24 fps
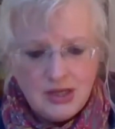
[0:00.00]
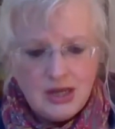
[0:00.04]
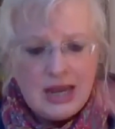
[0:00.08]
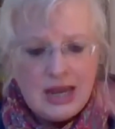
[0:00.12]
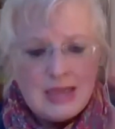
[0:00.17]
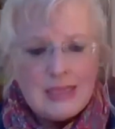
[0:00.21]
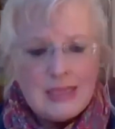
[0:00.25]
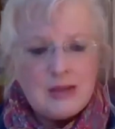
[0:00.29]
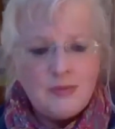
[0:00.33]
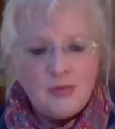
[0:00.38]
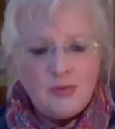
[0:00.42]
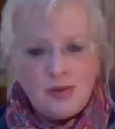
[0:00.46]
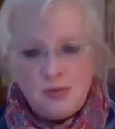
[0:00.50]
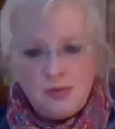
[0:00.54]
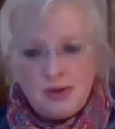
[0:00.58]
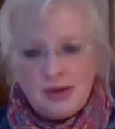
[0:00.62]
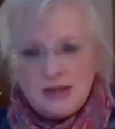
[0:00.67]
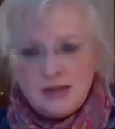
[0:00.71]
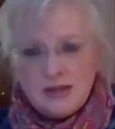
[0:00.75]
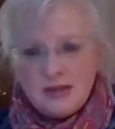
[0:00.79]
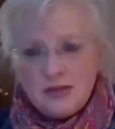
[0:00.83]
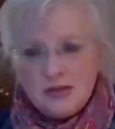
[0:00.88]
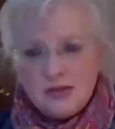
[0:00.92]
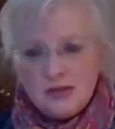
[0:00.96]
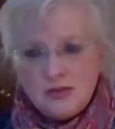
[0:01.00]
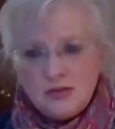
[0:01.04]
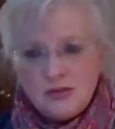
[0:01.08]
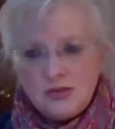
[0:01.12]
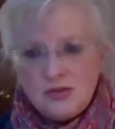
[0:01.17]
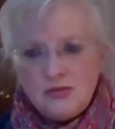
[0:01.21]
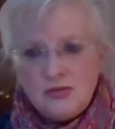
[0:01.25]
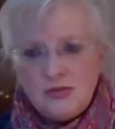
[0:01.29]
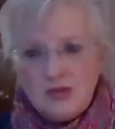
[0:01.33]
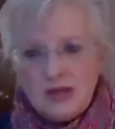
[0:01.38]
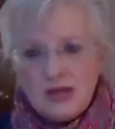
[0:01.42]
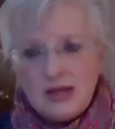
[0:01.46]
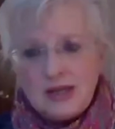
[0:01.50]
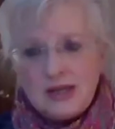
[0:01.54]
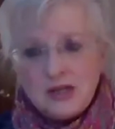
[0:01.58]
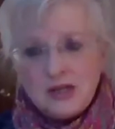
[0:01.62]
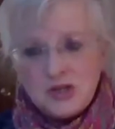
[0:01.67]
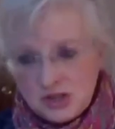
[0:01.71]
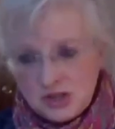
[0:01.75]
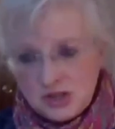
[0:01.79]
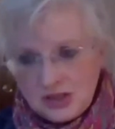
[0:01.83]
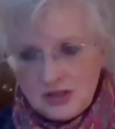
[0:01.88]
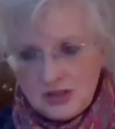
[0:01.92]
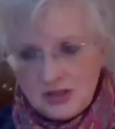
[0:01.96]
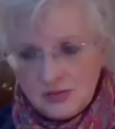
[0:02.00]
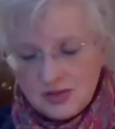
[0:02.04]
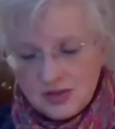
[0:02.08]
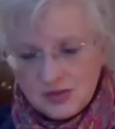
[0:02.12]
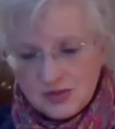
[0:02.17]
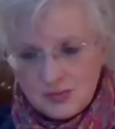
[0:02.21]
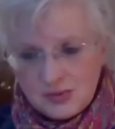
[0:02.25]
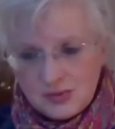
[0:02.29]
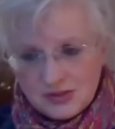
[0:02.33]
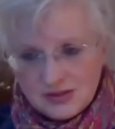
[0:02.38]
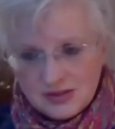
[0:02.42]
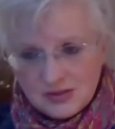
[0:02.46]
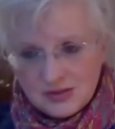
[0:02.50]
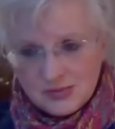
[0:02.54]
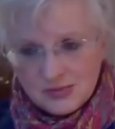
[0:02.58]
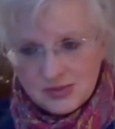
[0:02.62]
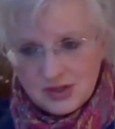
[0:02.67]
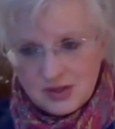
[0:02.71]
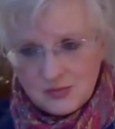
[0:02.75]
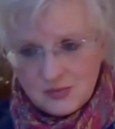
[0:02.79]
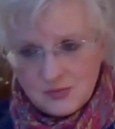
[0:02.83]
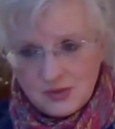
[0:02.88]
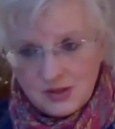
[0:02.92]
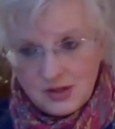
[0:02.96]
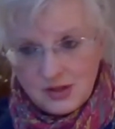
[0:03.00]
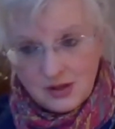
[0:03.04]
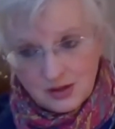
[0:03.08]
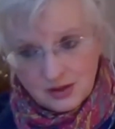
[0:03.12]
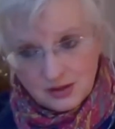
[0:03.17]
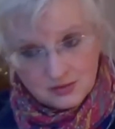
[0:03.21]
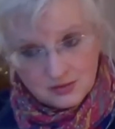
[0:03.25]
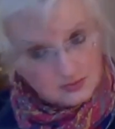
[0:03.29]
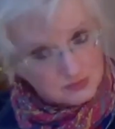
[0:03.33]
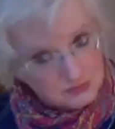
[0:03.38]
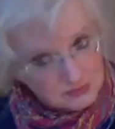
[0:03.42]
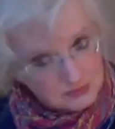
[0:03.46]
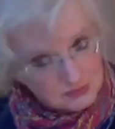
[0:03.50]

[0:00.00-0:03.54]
And then we went to the ice sheet. We spent some time there,